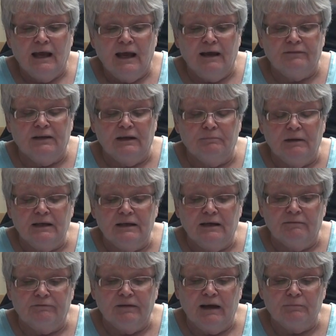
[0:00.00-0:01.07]
and the
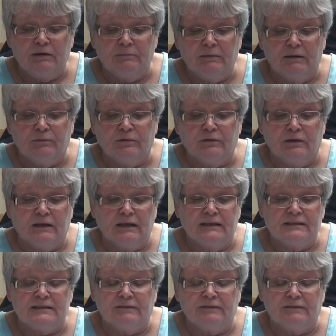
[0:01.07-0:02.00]
immediate family member is